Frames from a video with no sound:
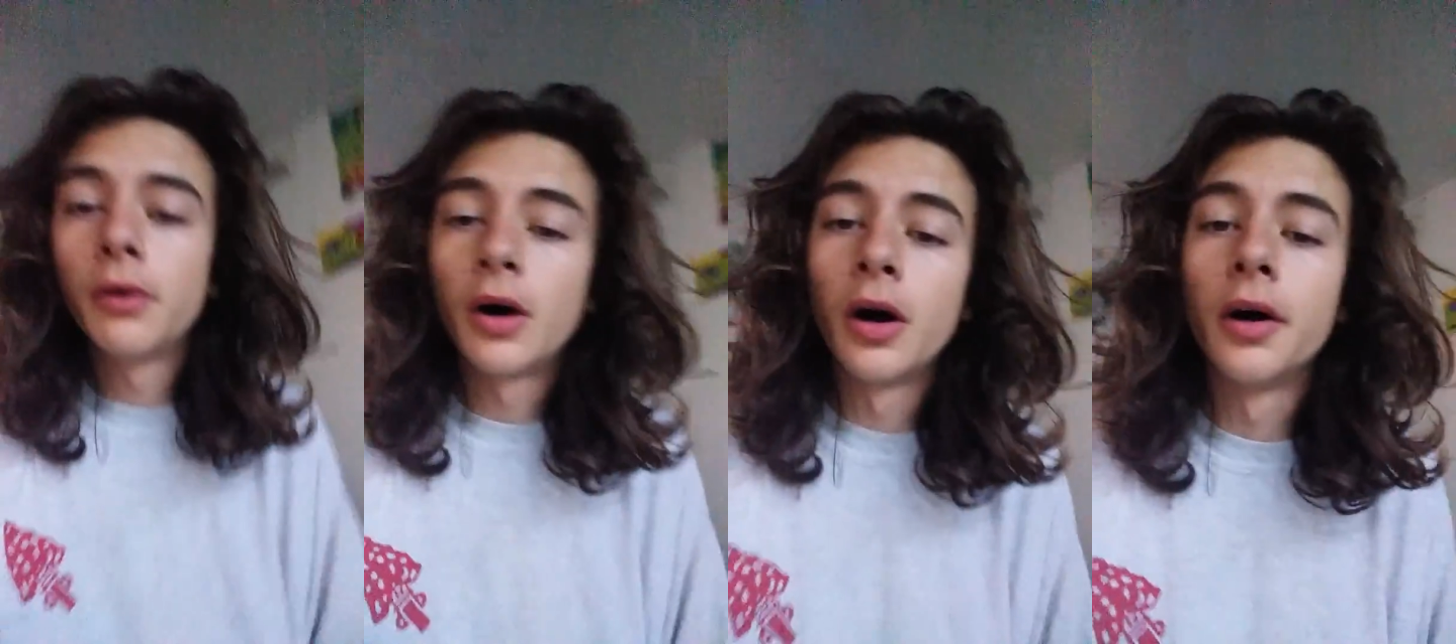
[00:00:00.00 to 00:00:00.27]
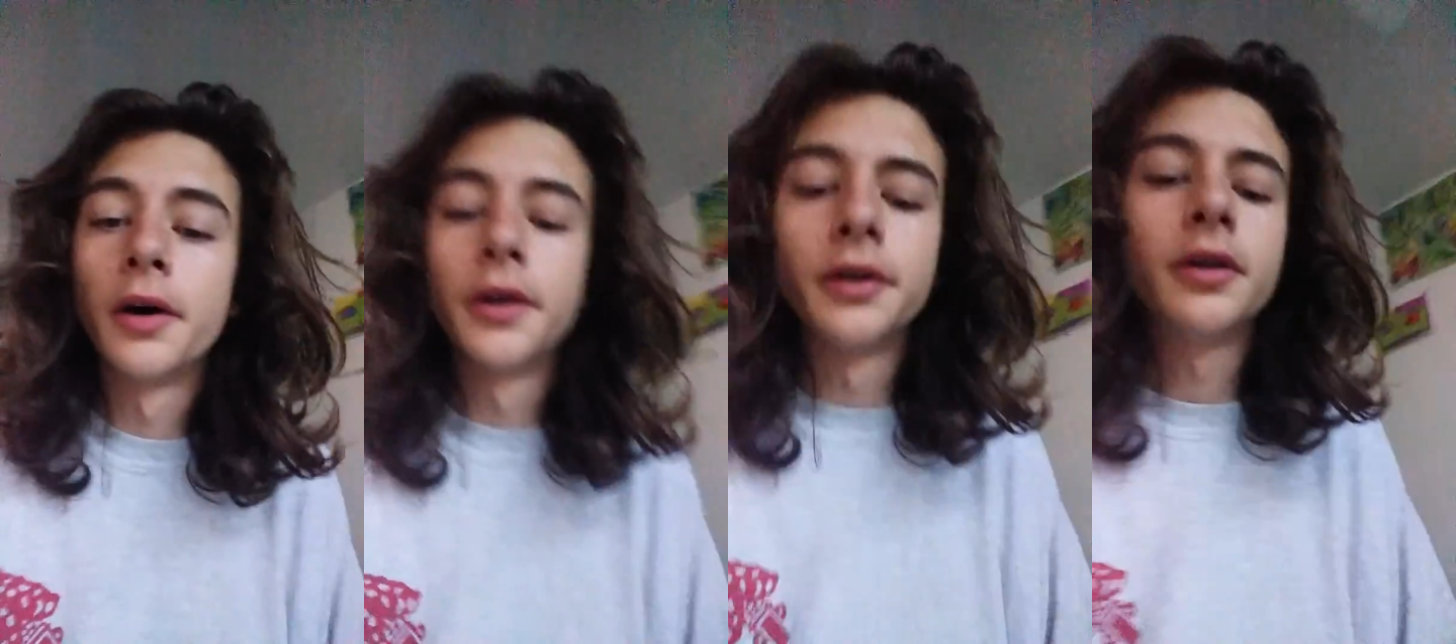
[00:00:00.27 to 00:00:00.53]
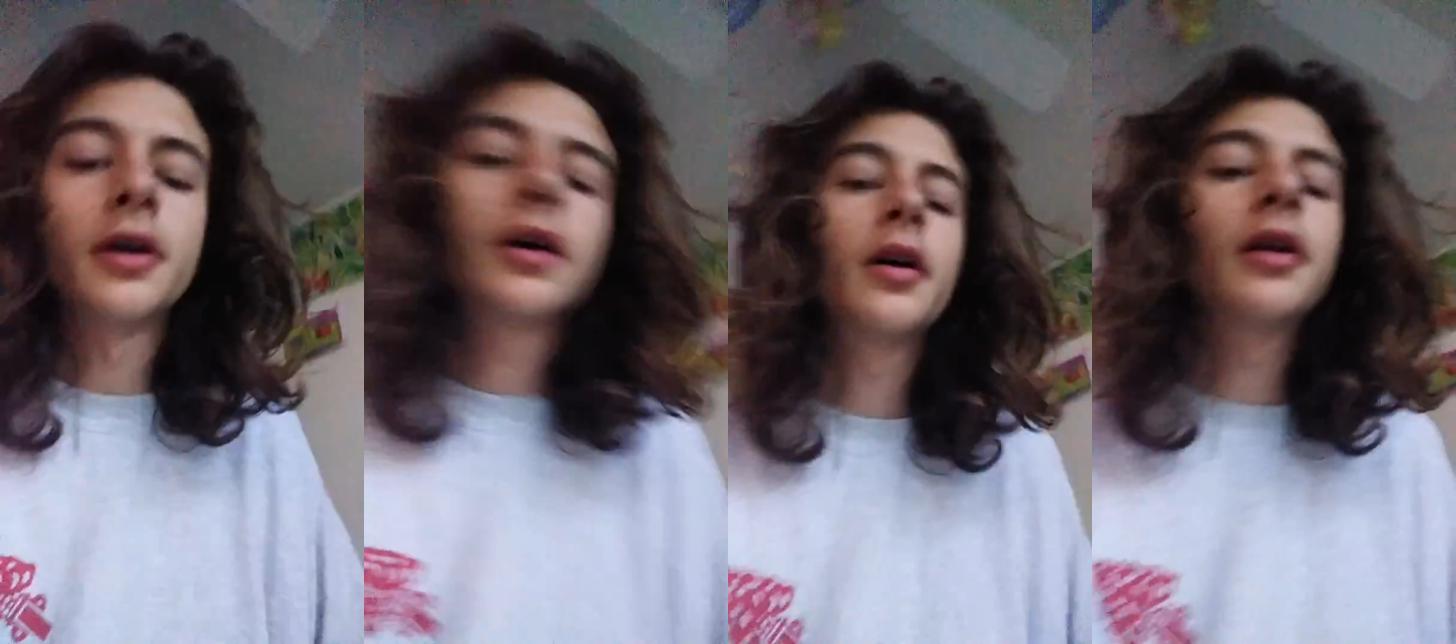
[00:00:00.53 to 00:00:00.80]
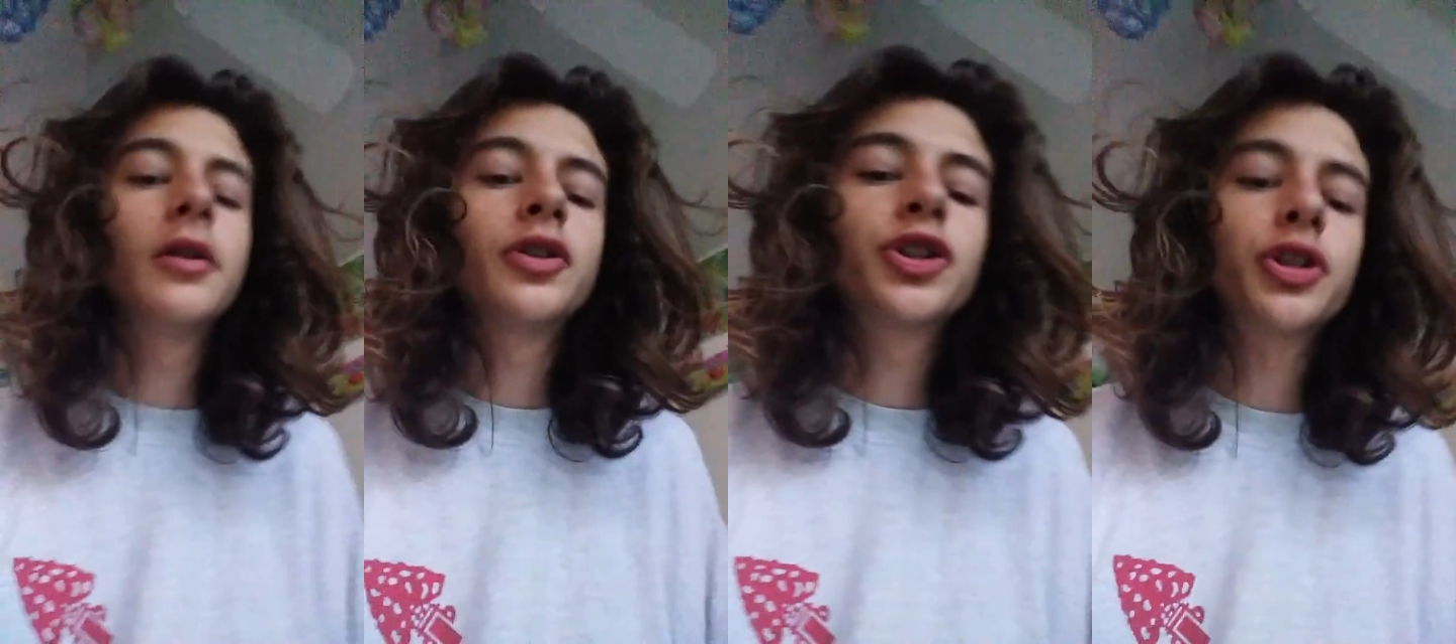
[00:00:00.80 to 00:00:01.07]
on
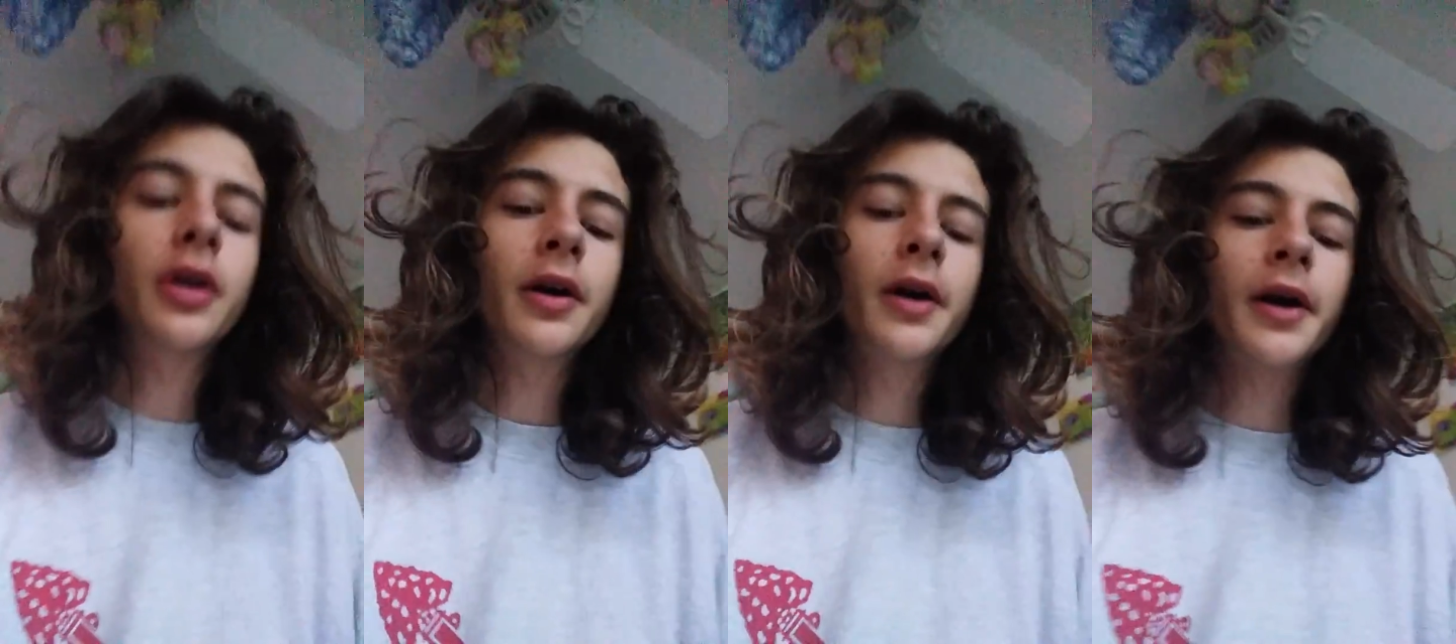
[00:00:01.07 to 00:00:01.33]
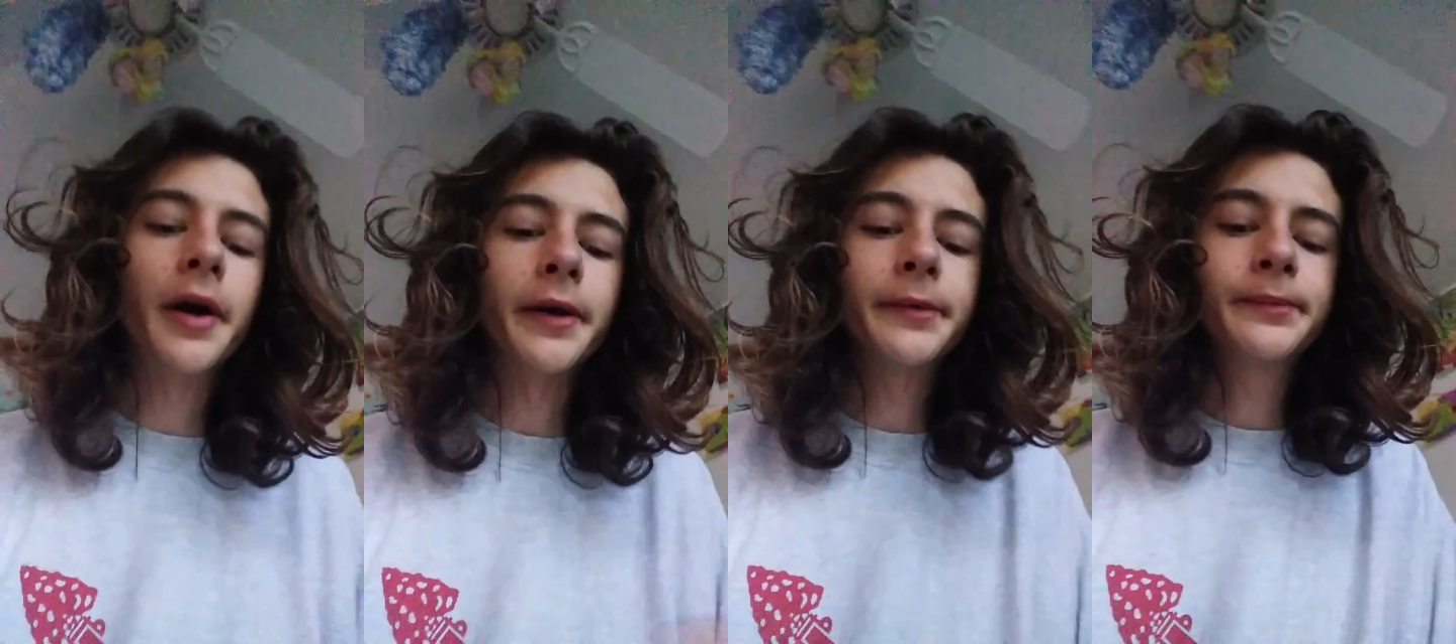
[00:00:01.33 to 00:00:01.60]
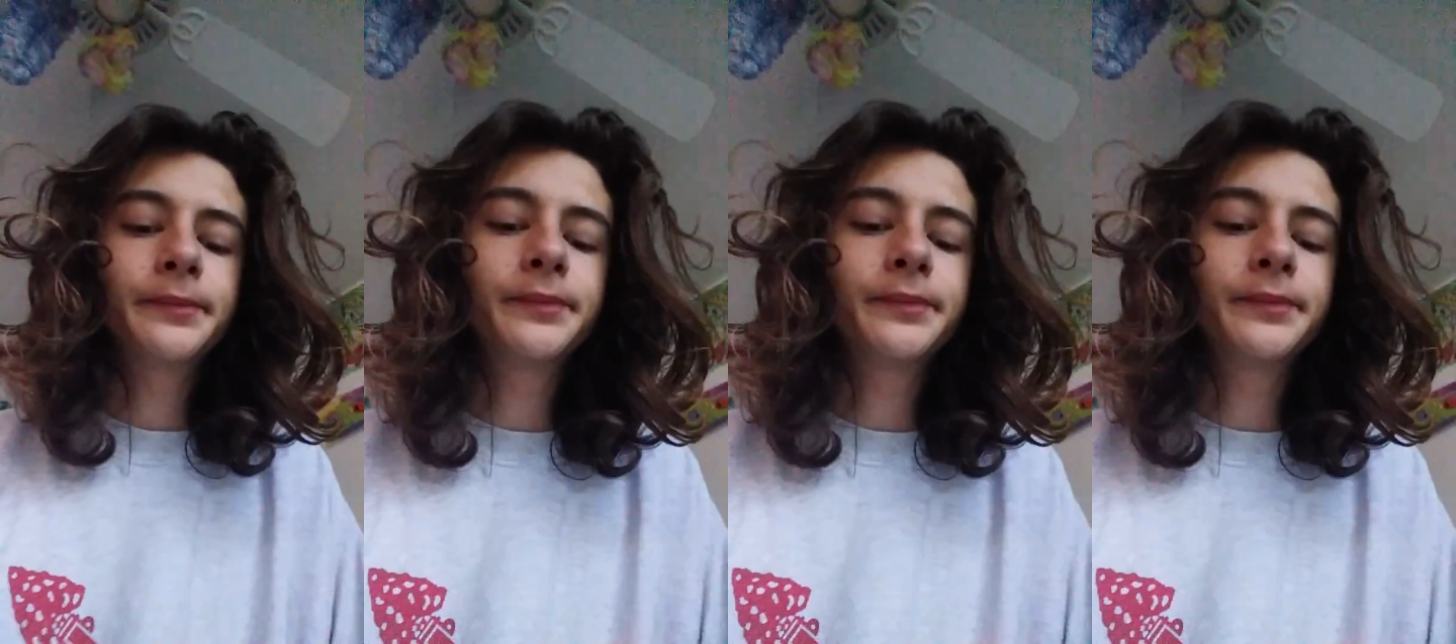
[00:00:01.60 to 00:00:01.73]
Shungite